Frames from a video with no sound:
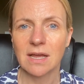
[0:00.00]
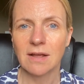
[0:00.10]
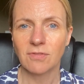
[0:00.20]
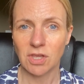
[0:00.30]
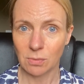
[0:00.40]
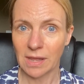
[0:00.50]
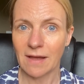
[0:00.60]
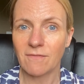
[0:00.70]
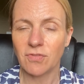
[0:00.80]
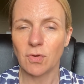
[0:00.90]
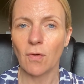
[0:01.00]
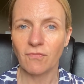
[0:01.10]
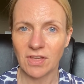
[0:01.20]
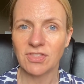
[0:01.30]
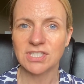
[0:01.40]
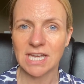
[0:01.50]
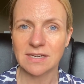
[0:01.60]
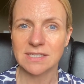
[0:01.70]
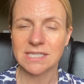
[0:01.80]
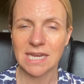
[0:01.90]
that you will have your 5th
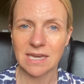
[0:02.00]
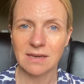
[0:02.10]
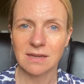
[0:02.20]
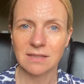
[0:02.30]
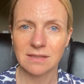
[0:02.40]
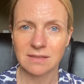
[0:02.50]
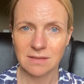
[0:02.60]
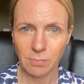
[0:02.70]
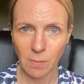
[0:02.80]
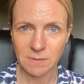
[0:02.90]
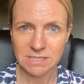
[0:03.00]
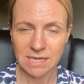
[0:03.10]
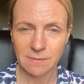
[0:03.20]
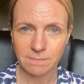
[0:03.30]
tenant in the property.